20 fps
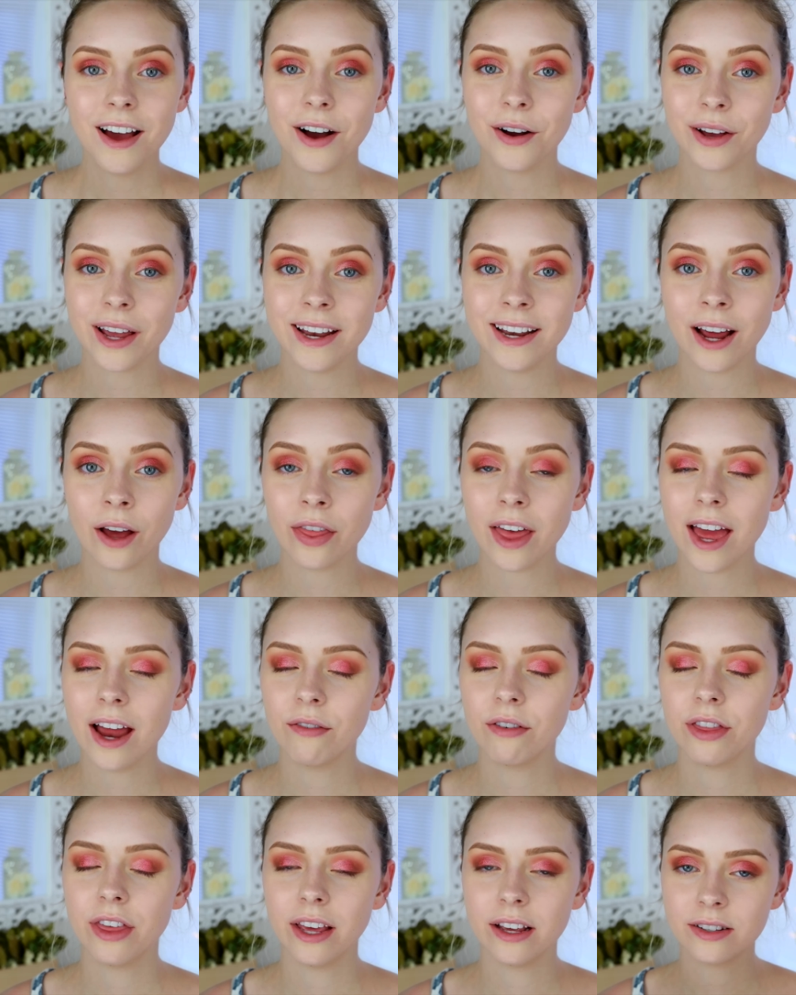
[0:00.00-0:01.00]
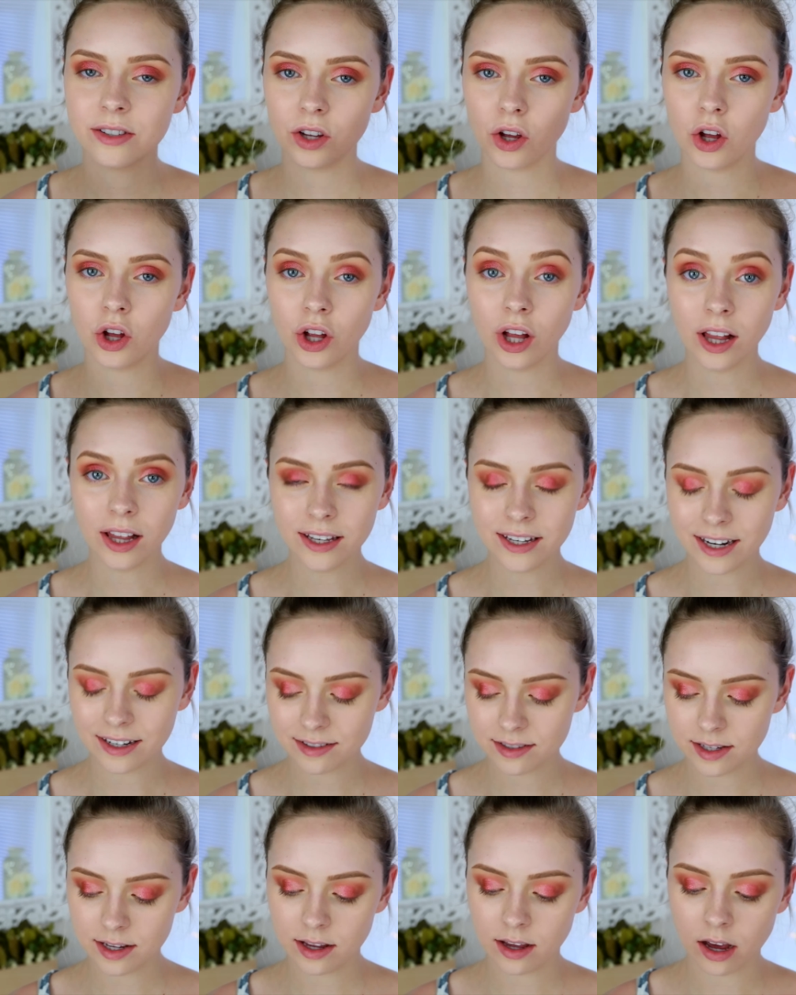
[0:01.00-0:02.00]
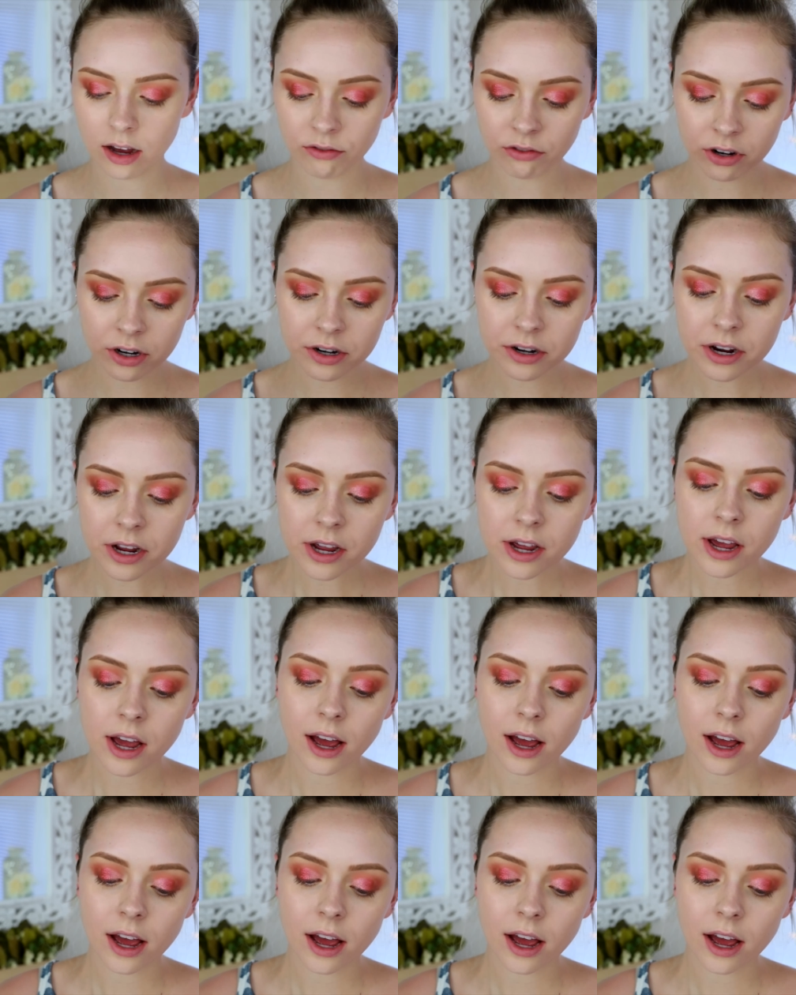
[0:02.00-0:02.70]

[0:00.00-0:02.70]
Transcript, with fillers: Okay, now that everything is all nicely covered,